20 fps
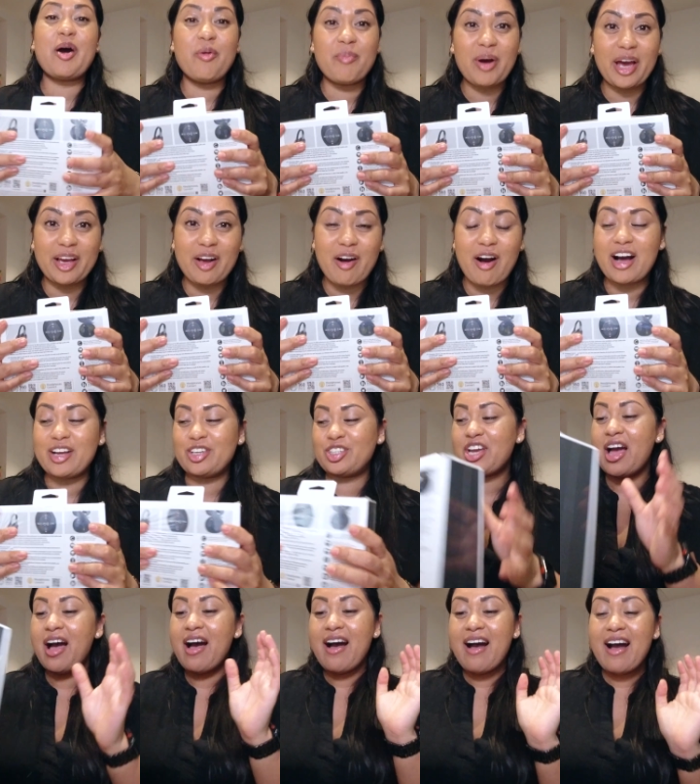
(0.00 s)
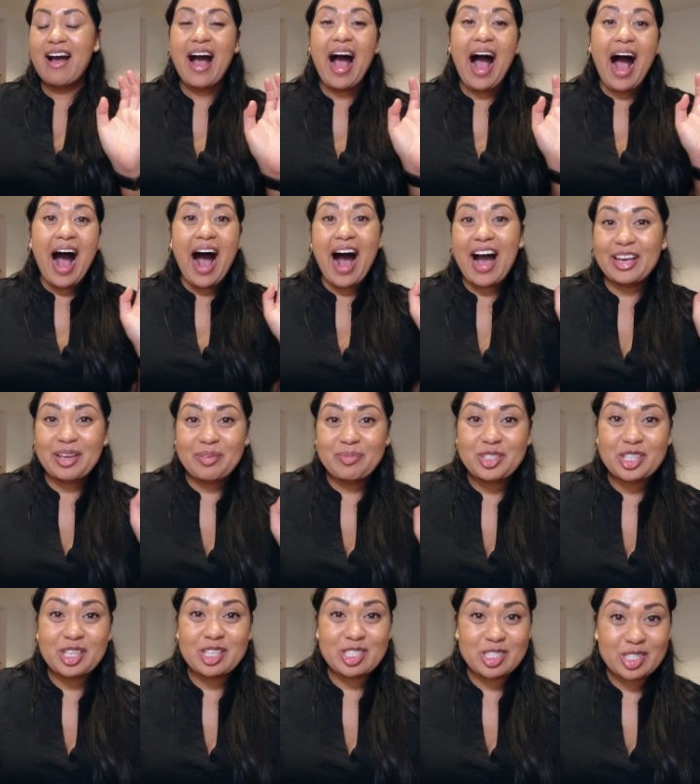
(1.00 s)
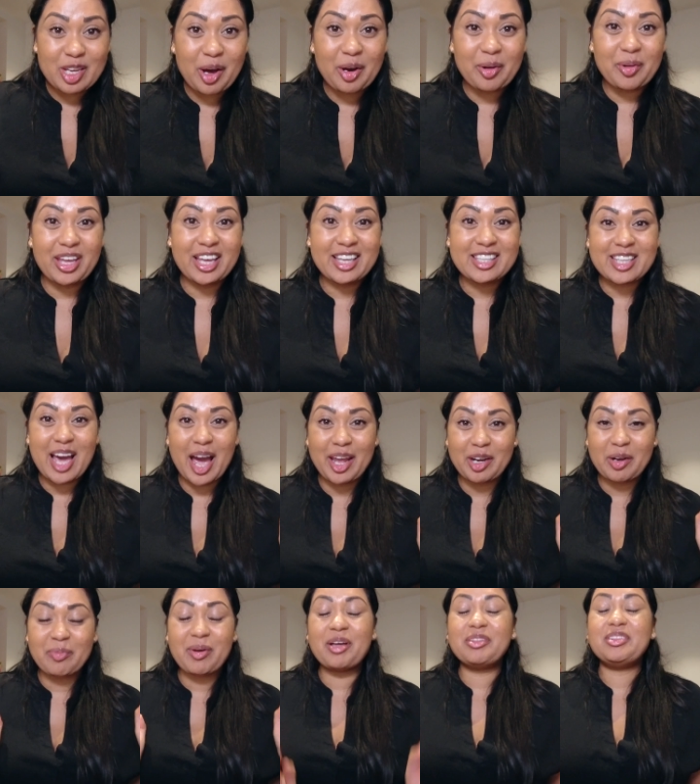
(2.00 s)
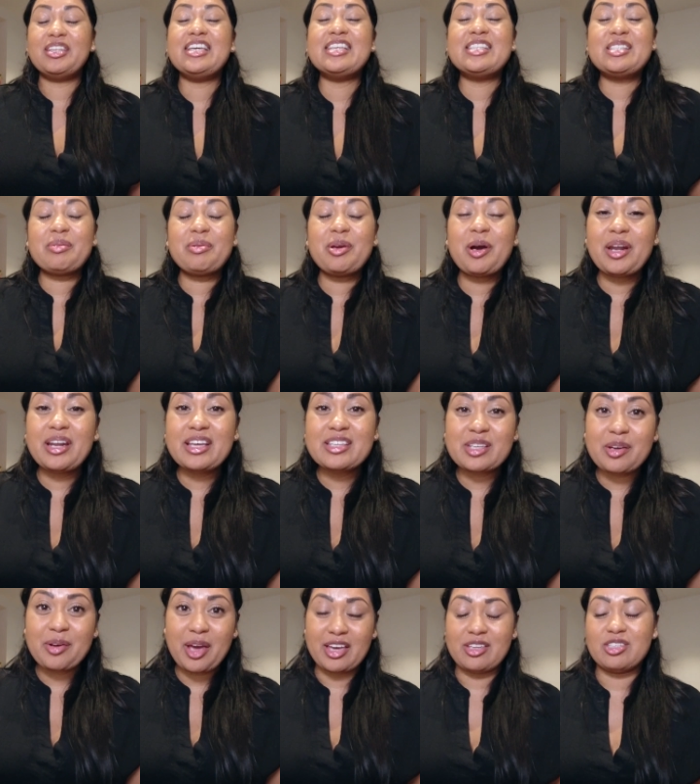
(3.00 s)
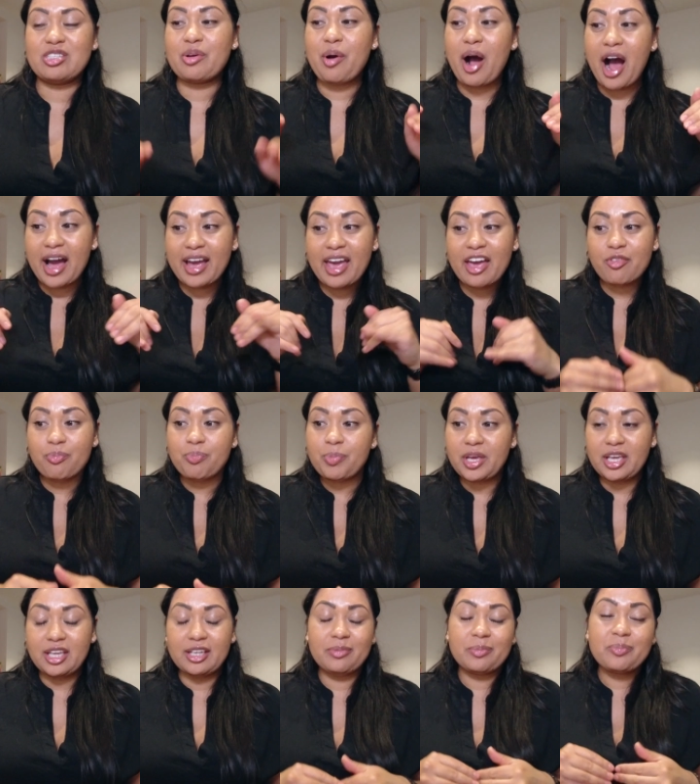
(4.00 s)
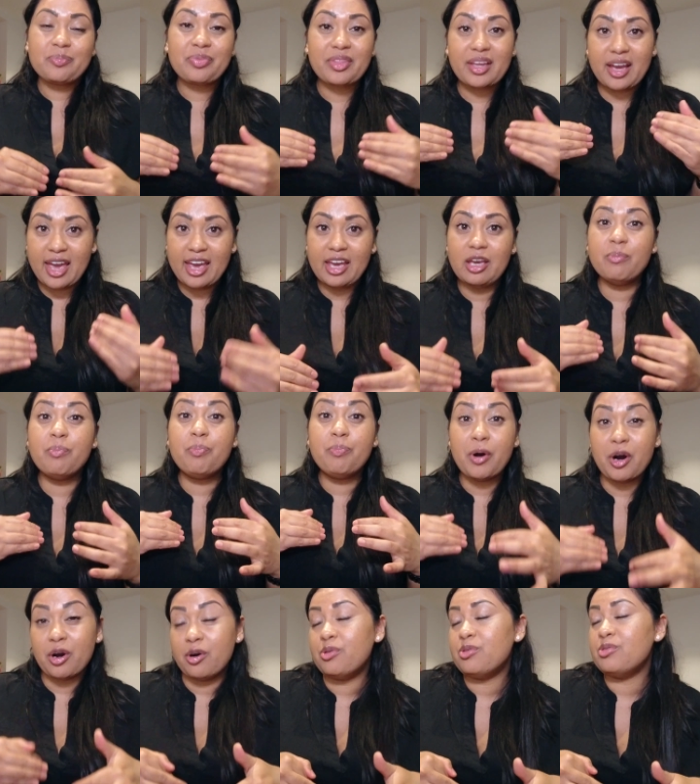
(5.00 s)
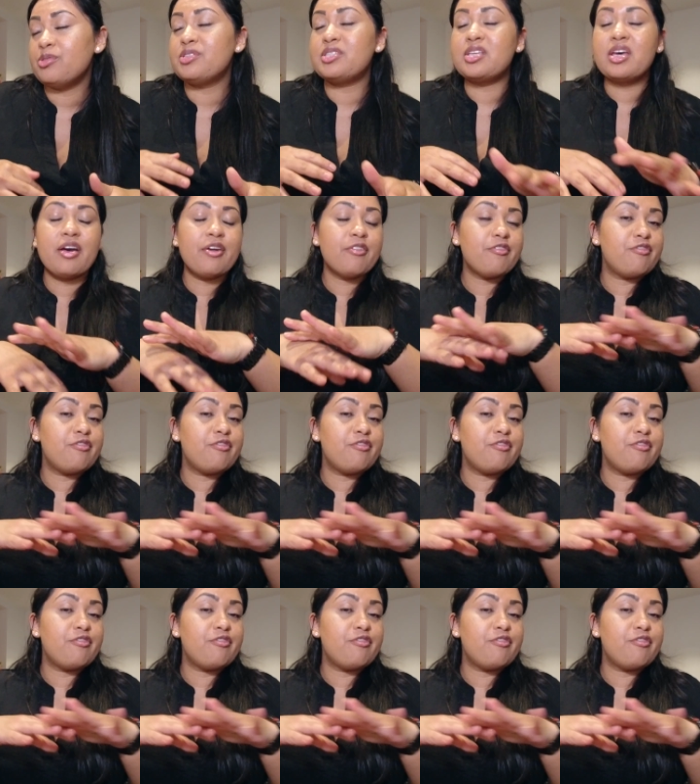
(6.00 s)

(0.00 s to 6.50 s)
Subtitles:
Oh my gosh, I am just so excited about these, to be honest. Okay, so I have been a Bose